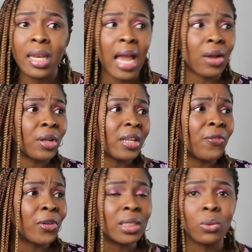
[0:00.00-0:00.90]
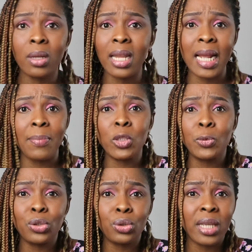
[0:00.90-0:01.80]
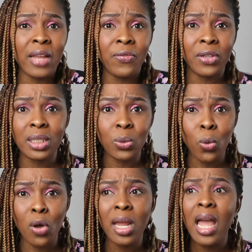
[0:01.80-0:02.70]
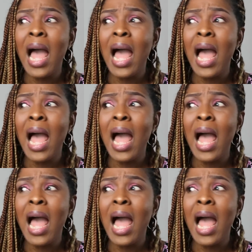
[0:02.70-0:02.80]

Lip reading: I got a 41, like, I'm not supposed to get 41.